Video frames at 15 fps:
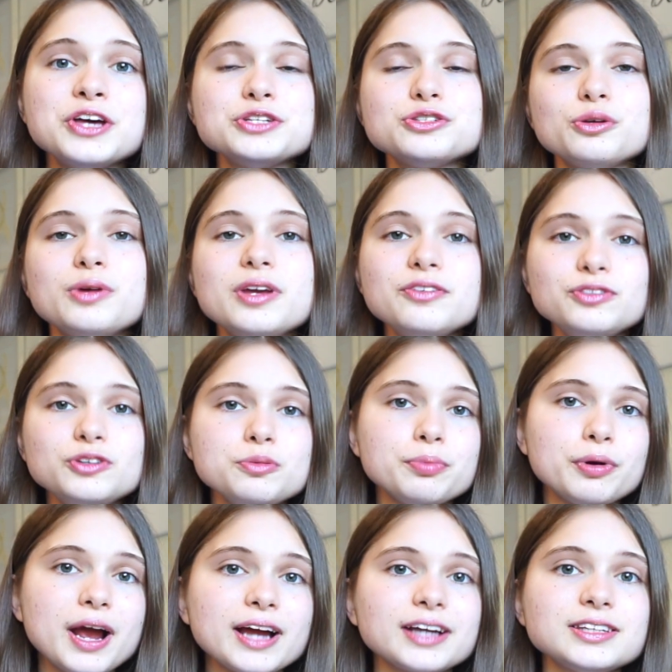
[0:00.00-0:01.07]
So if you
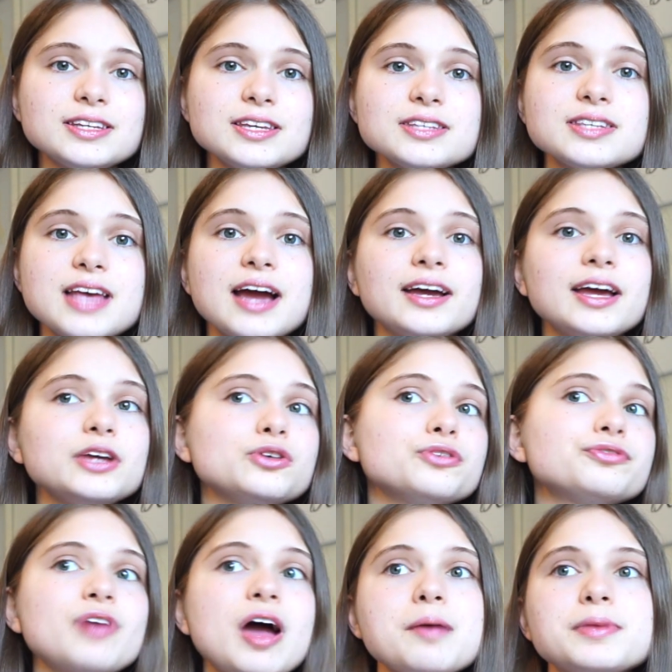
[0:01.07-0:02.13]
practice and get your
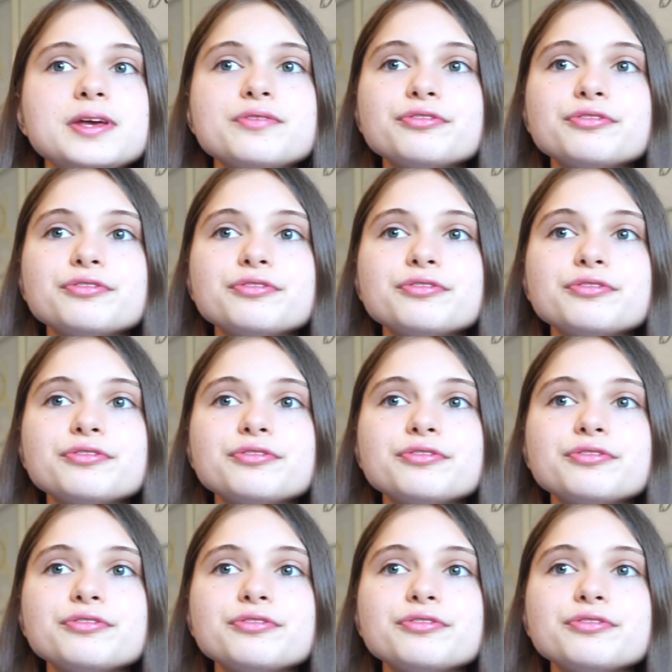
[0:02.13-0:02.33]
family